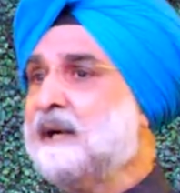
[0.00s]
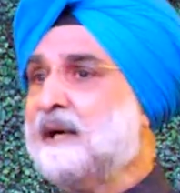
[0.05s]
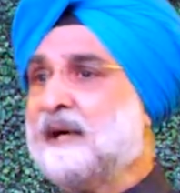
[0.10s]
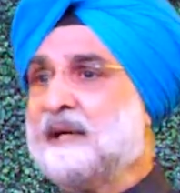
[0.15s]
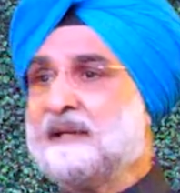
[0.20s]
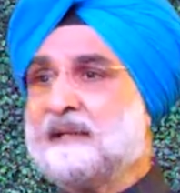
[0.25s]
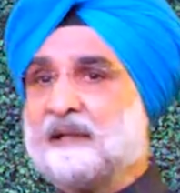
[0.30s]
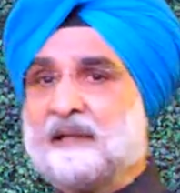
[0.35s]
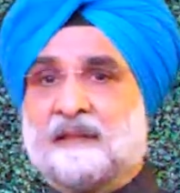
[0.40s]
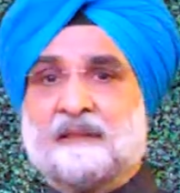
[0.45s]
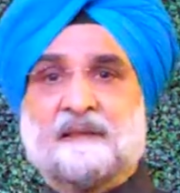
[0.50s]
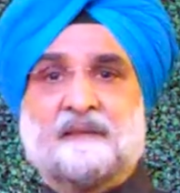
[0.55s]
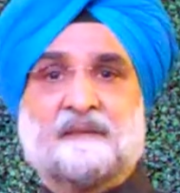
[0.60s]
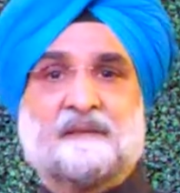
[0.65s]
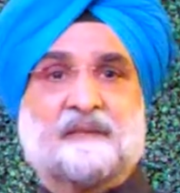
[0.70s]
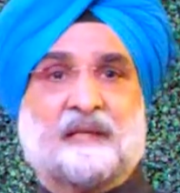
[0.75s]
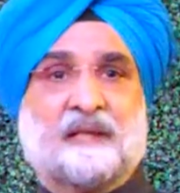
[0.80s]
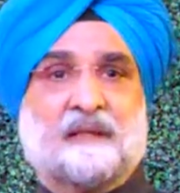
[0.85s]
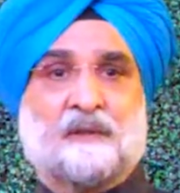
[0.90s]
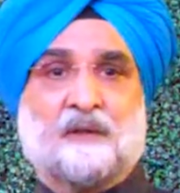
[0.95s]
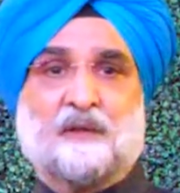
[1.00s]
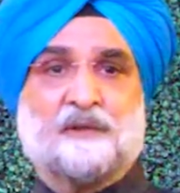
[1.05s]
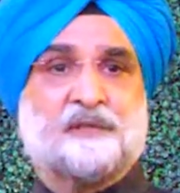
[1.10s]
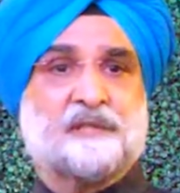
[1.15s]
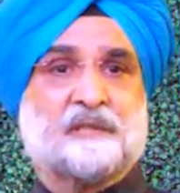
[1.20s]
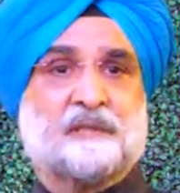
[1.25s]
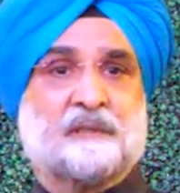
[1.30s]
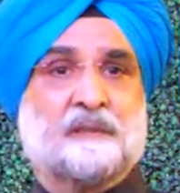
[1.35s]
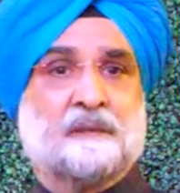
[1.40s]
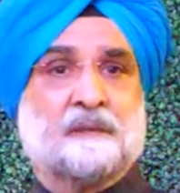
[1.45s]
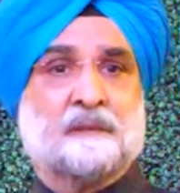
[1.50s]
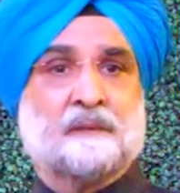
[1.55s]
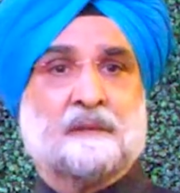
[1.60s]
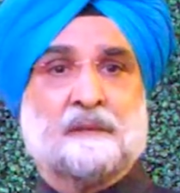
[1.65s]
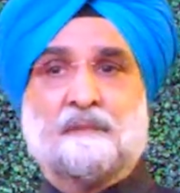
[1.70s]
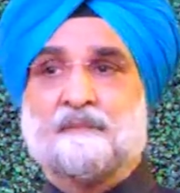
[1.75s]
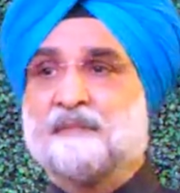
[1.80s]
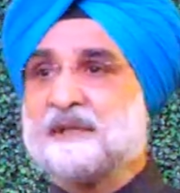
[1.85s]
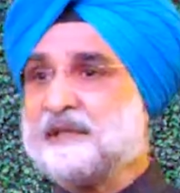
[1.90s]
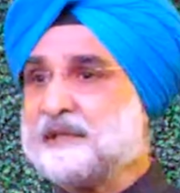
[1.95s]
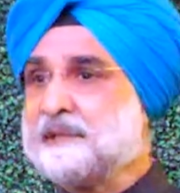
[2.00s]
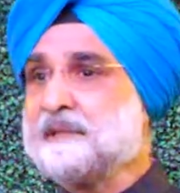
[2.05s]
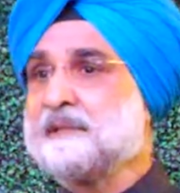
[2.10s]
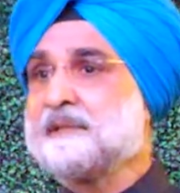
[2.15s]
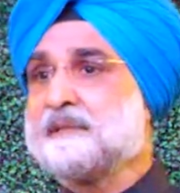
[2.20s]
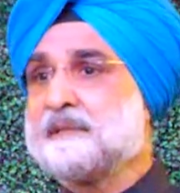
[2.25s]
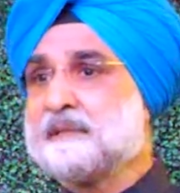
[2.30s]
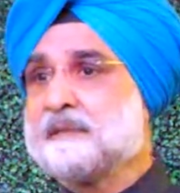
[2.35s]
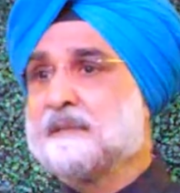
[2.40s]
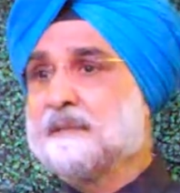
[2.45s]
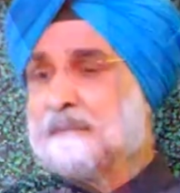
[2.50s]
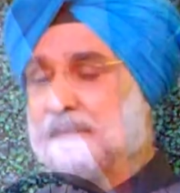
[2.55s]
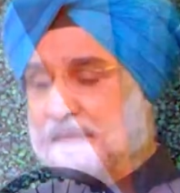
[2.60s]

and other psychological pressures.